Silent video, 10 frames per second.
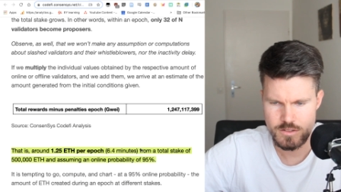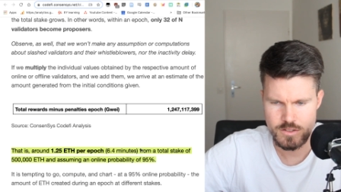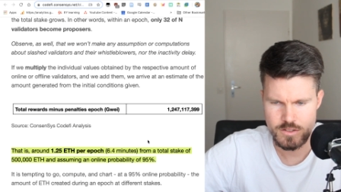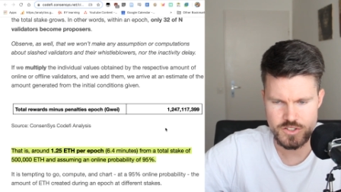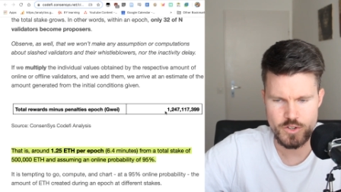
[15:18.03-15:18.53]

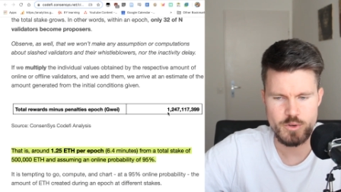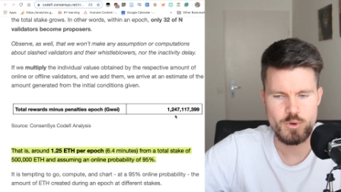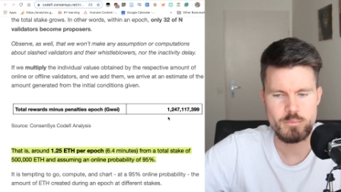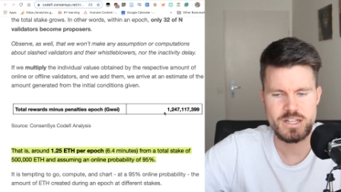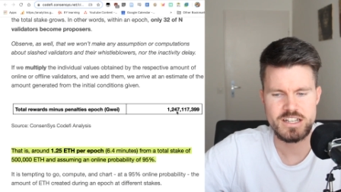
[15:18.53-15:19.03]
yeah, sorry,
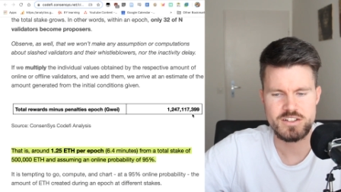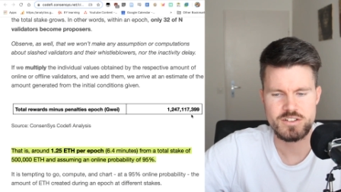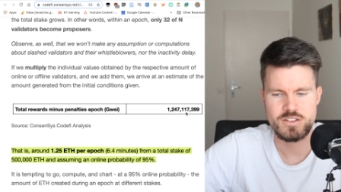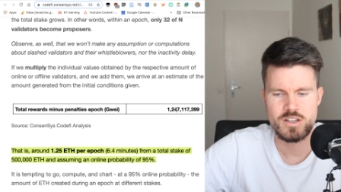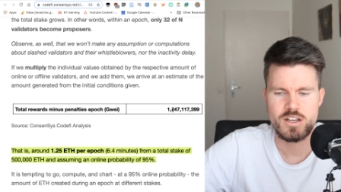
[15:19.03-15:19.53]
1
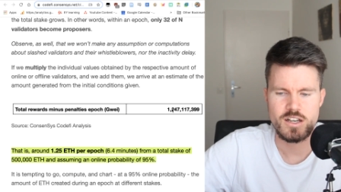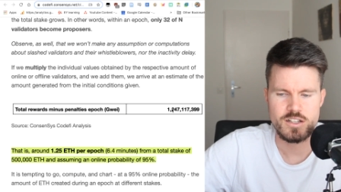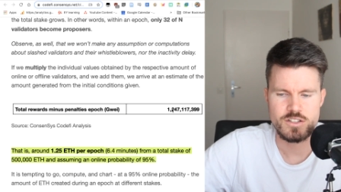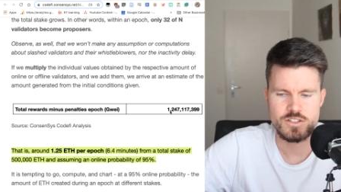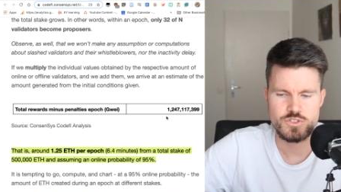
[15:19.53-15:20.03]
billion,
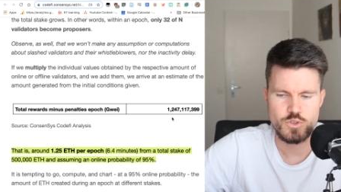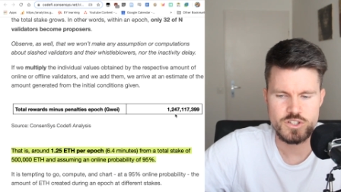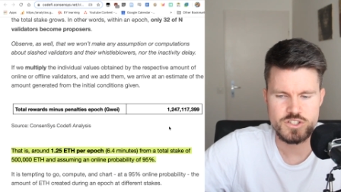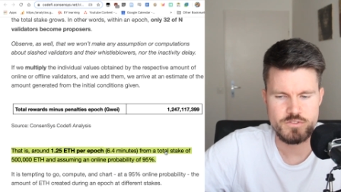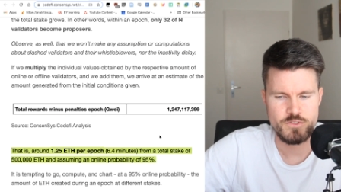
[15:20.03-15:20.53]
uh,
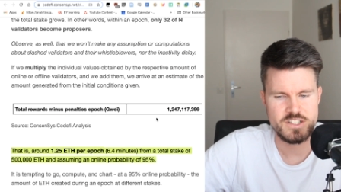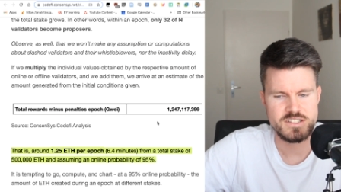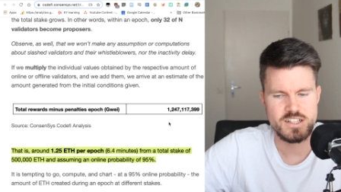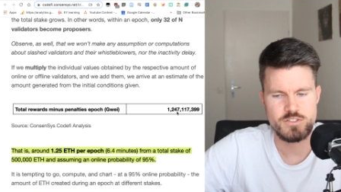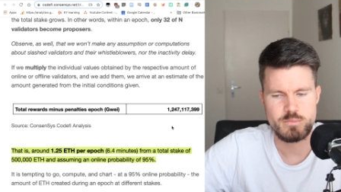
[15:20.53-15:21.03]

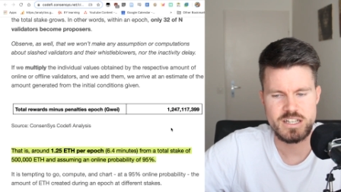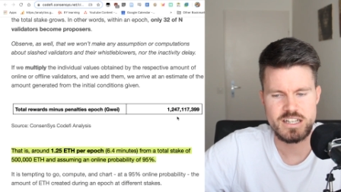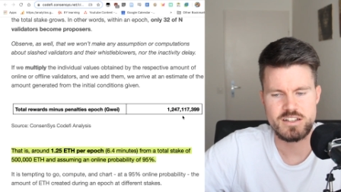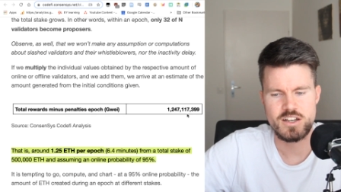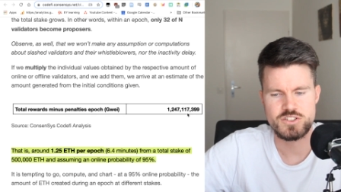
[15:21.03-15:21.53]
247
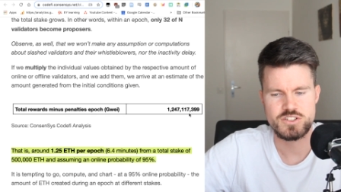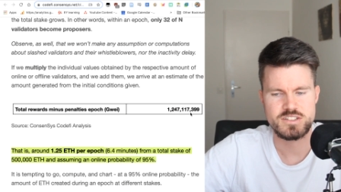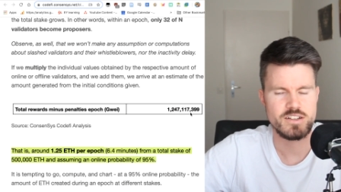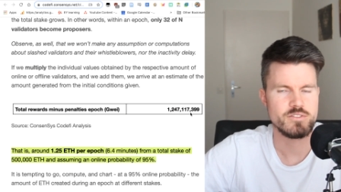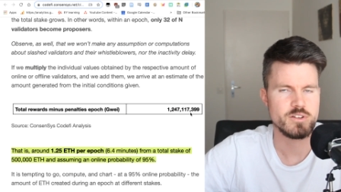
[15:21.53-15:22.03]
million,
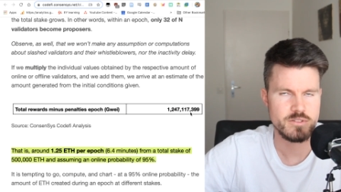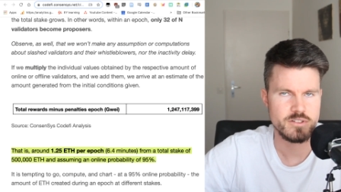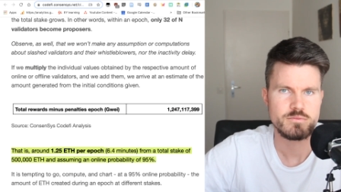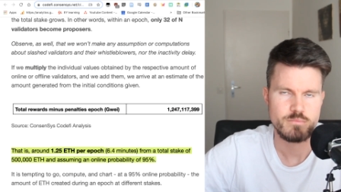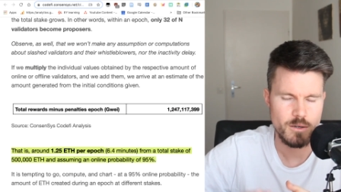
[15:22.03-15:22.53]
117,
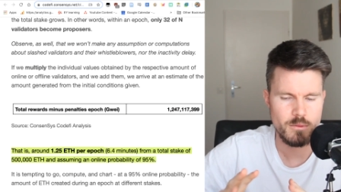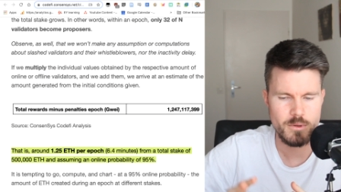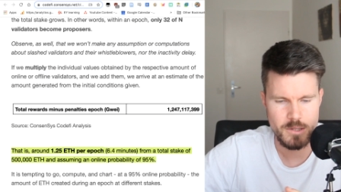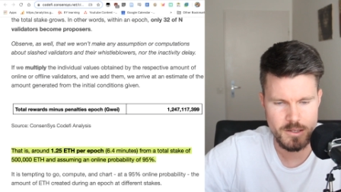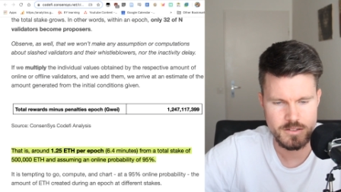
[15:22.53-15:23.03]
blah, blah, blah,
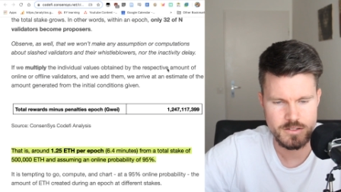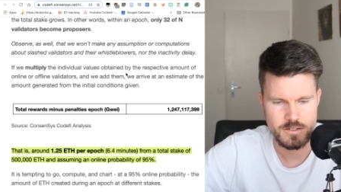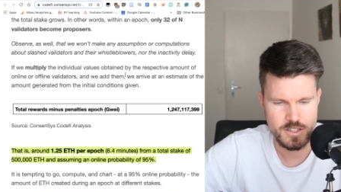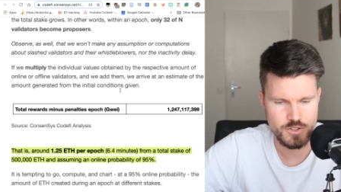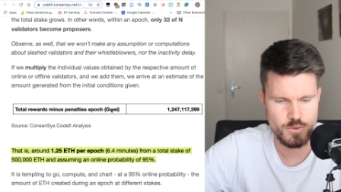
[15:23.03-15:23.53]
blah,
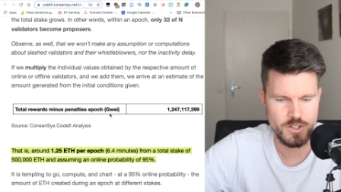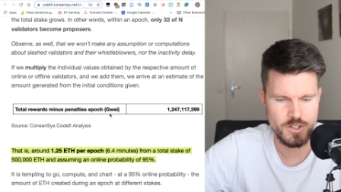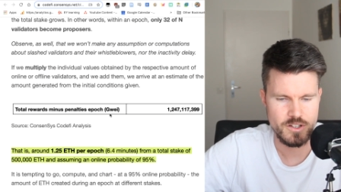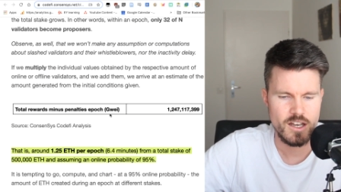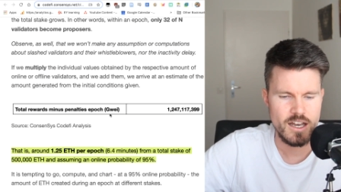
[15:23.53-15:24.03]
and so on.
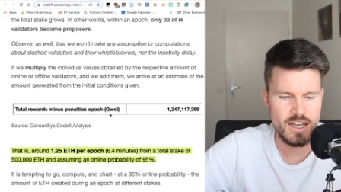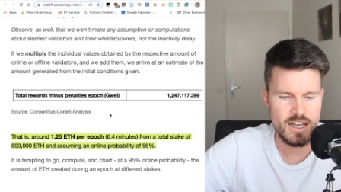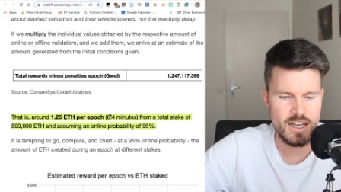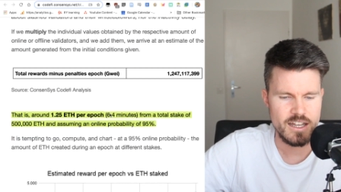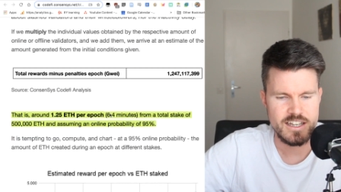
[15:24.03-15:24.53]

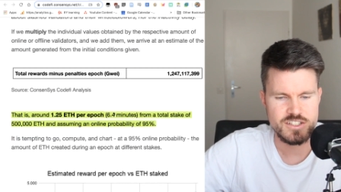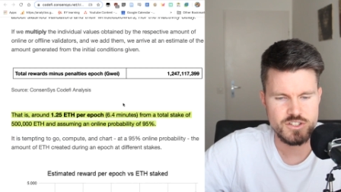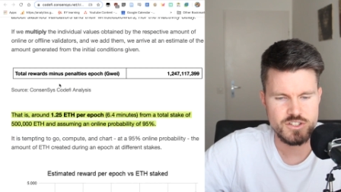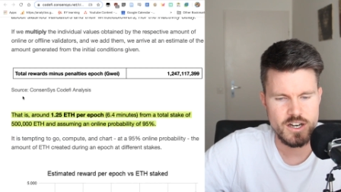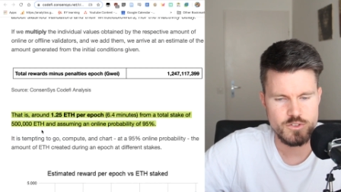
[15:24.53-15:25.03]
And that is
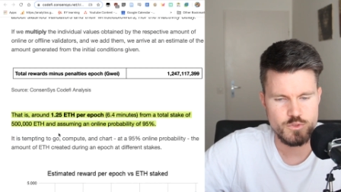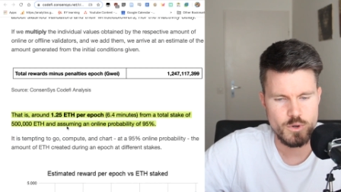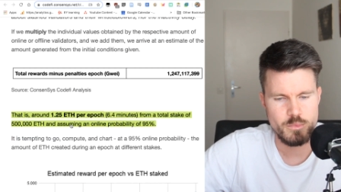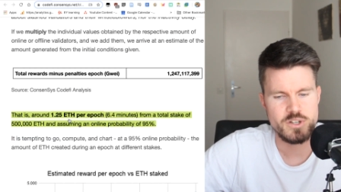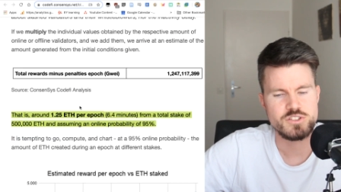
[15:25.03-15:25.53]
around
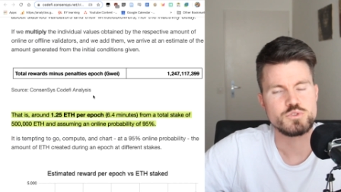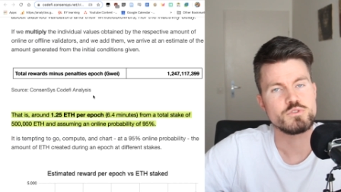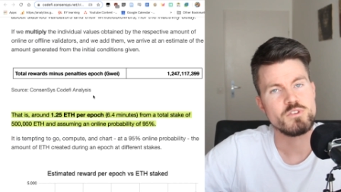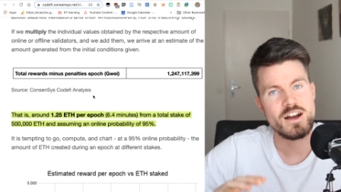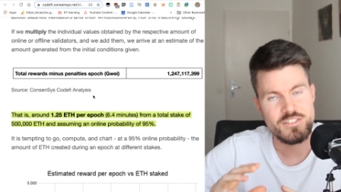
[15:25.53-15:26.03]

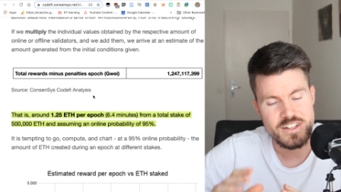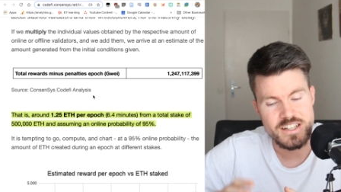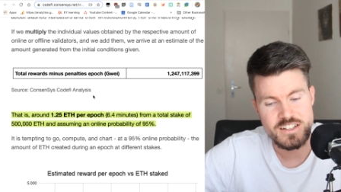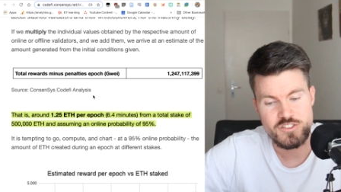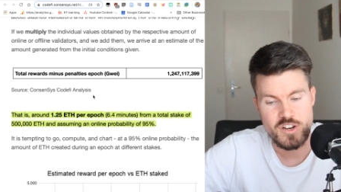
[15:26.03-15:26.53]
1.25
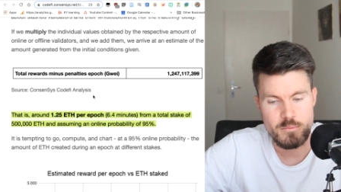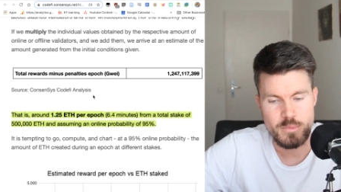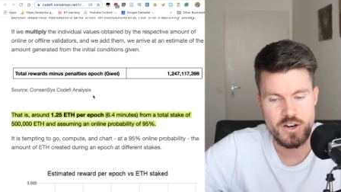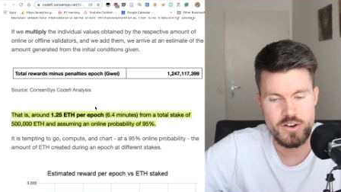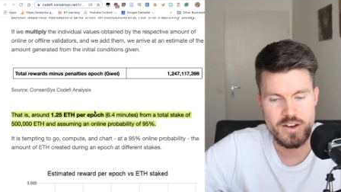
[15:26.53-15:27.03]
ETH
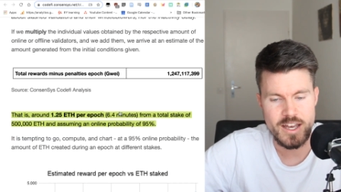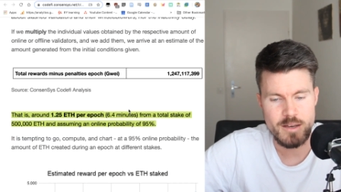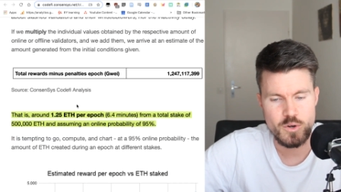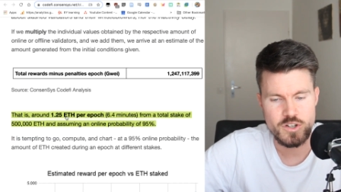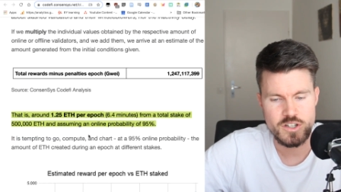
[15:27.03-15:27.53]
per
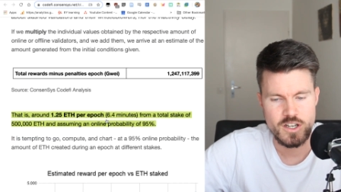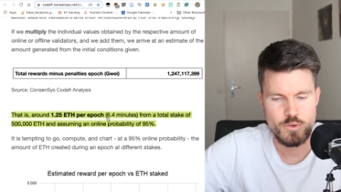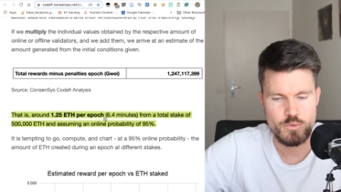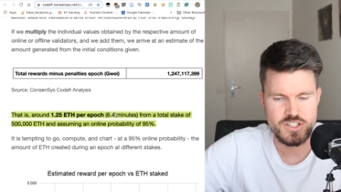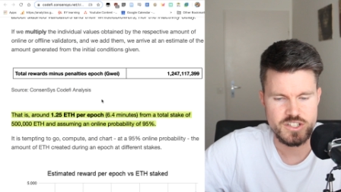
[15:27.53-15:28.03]
epoch,
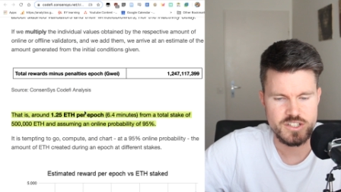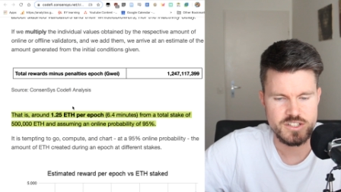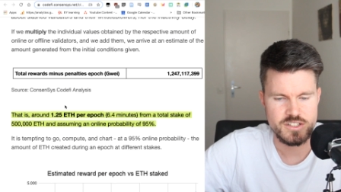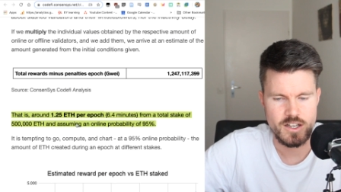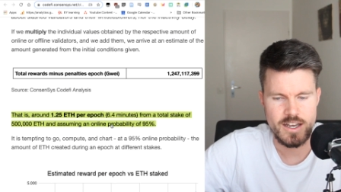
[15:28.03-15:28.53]
which is
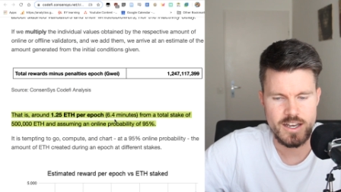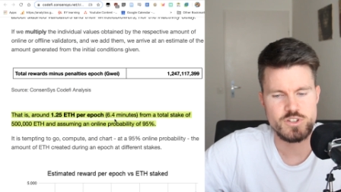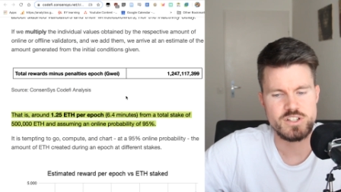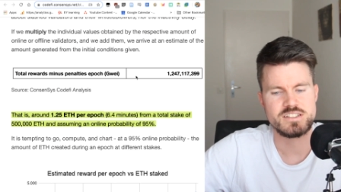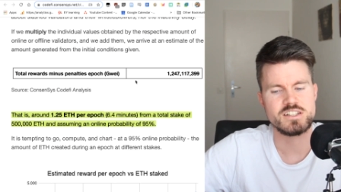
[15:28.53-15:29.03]
uh,
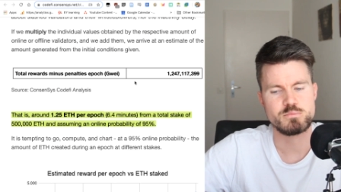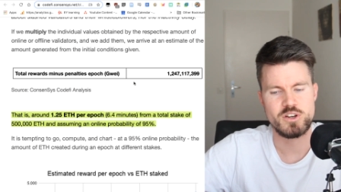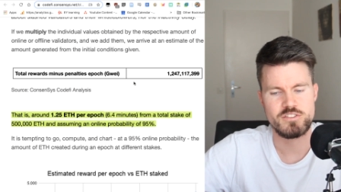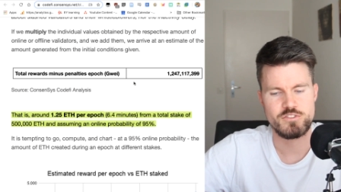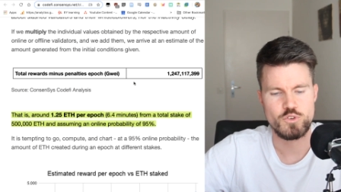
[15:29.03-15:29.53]
every
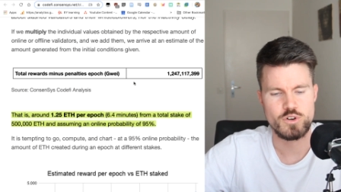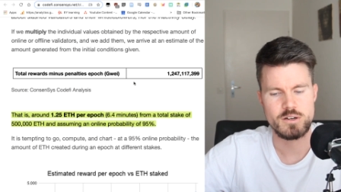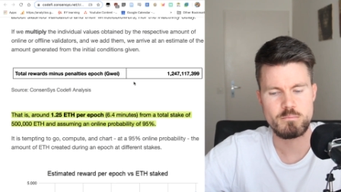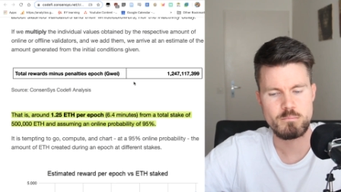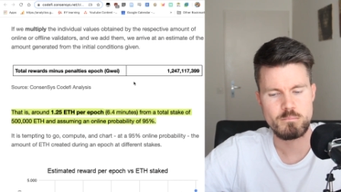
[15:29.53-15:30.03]

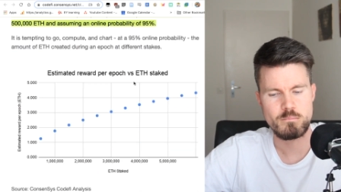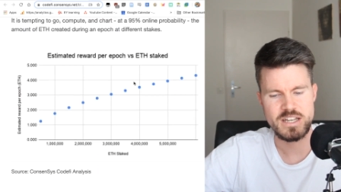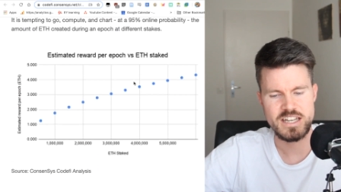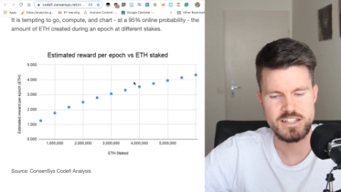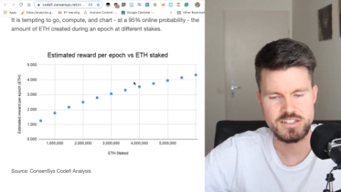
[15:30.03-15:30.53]
6.4
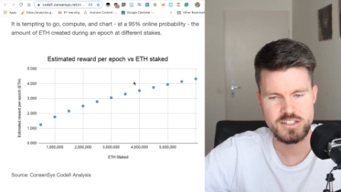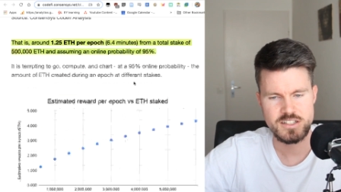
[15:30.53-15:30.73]
minutes.